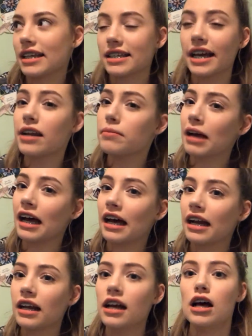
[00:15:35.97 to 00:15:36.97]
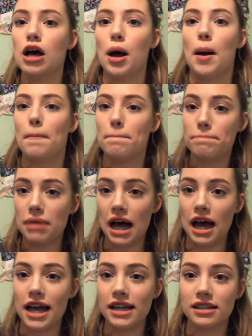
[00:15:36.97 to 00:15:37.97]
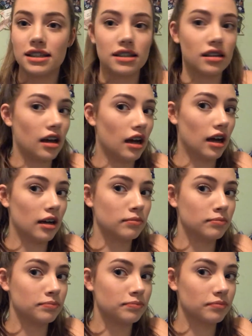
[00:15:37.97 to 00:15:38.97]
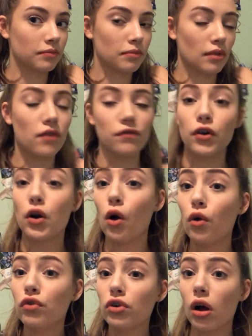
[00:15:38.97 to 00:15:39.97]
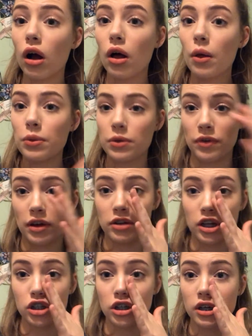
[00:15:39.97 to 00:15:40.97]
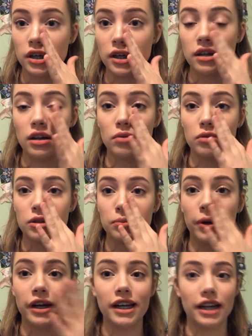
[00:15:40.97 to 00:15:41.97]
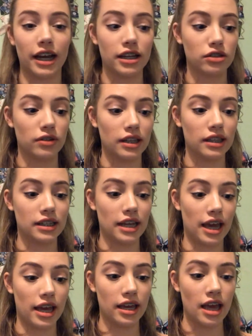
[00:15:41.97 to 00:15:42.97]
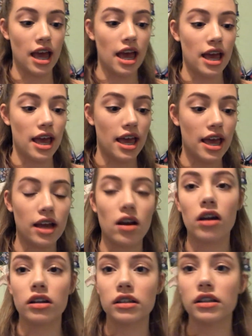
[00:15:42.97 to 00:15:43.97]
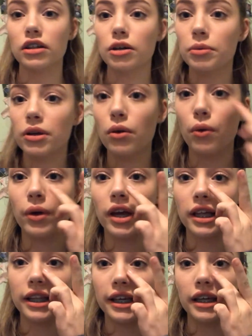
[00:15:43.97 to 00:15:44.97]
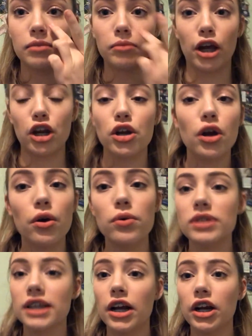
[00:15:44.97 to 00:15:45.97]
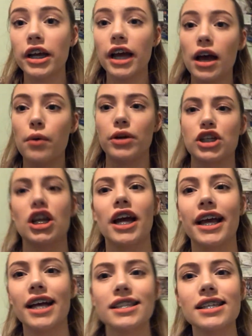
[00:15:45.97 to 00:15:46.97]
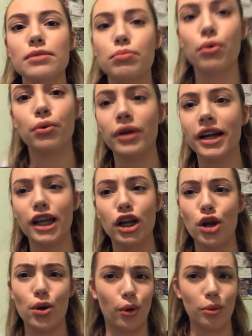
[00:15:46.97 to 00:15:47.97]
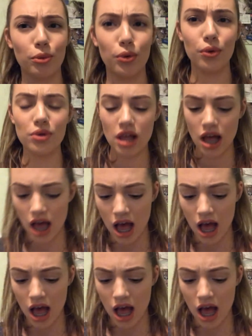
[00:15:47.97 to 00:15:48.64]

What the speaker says: think it's kind of bad, but for overall, the foundation was pretty nice throughout the day. It got a little bit oily in my nose area, which I guess is pretty normal.